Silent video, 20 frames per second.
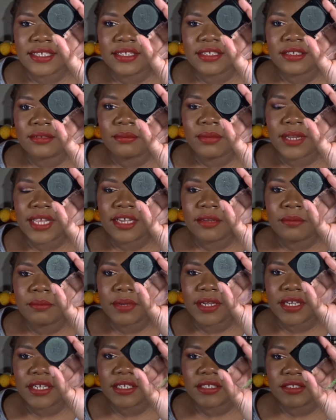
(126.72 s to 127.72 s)
and black
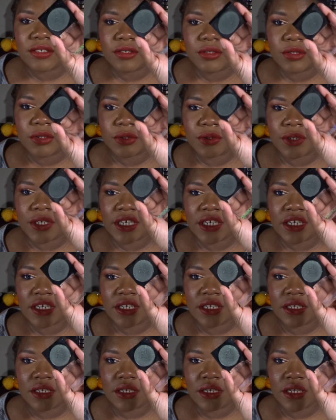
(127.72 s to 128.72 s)
base
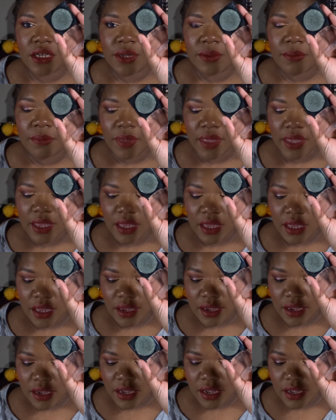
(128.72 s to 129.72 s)
green.
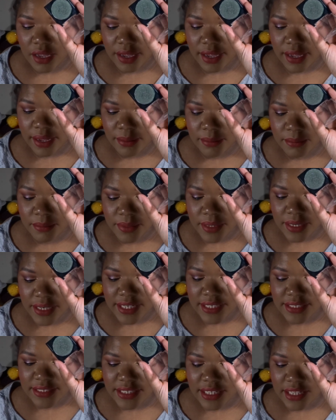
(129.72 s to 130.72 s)

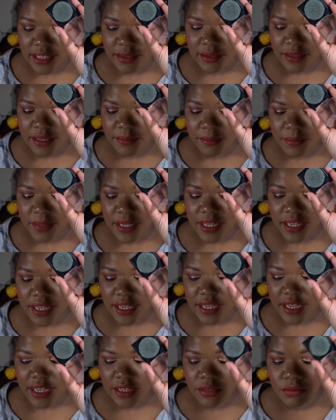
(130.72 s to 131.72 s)
Last time I
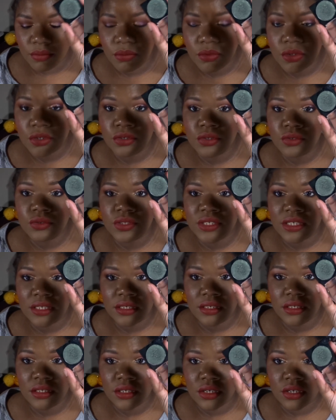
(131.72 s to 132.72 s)
had 1 use, I
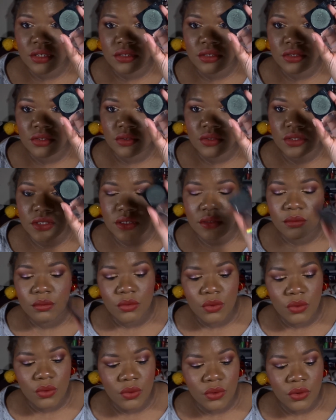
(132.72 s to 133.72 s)
did not use it
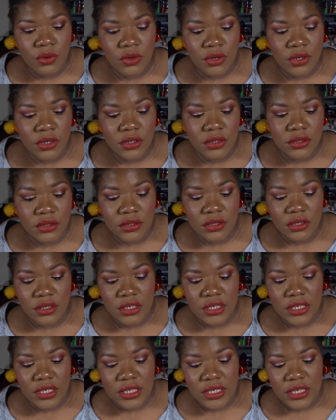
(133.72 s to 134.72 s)
more,
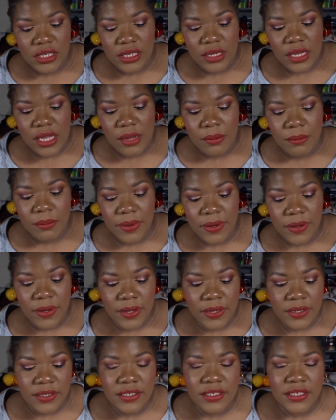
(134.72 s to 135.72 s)

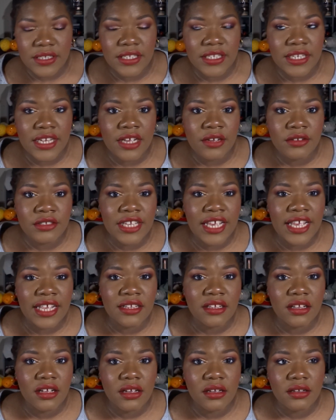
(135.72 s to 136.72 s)
but now
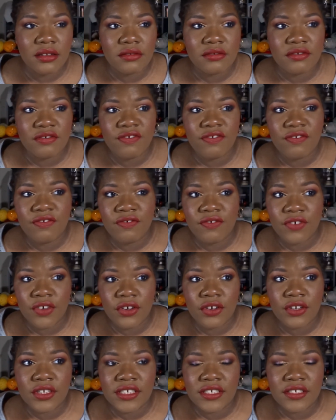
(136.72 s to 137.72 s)
that
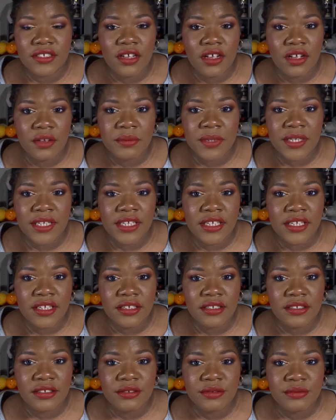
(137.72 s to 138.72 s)
fall is
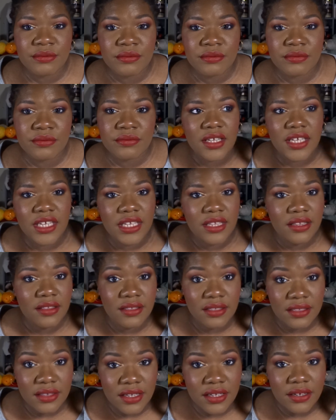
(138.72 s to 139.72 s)
coming, in
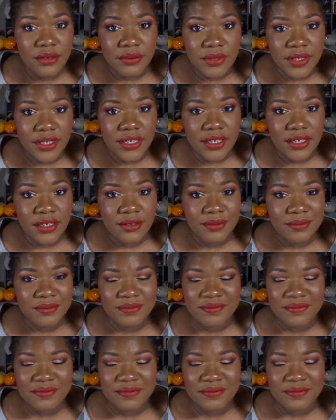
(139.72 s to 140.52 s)
theory,